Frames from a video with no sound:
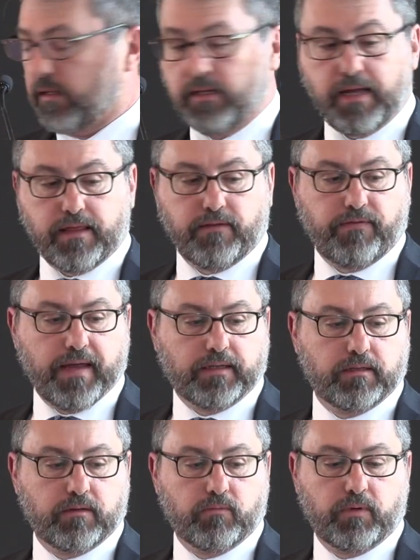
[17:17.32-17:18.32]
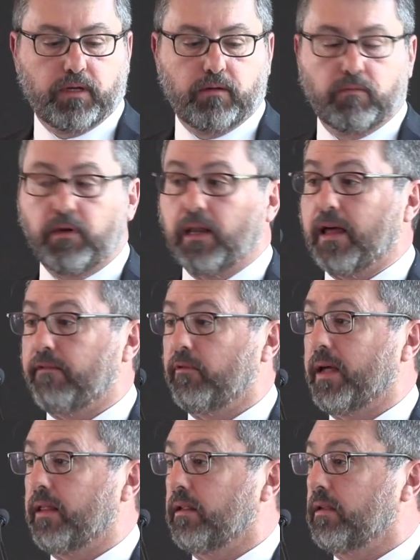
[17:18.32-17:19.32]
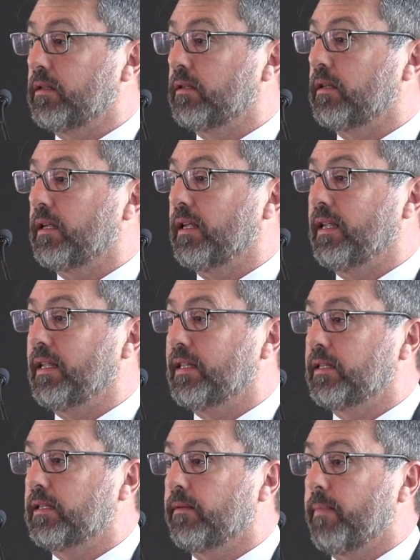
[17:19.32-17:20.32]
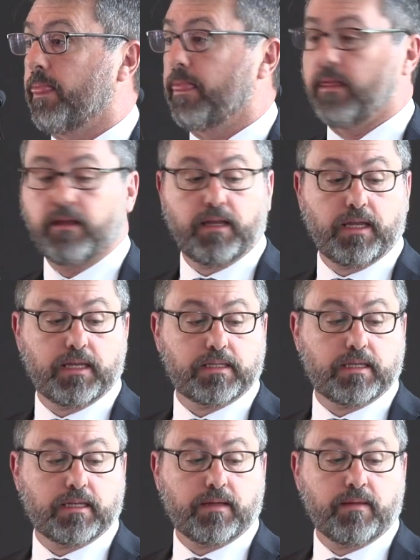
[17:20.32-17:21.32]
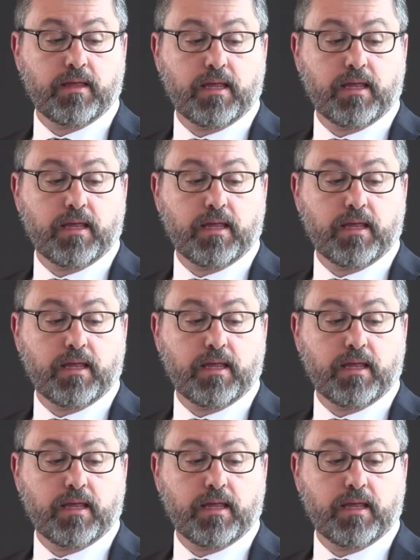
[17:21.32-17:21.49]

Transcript: The other factor that we love about this is the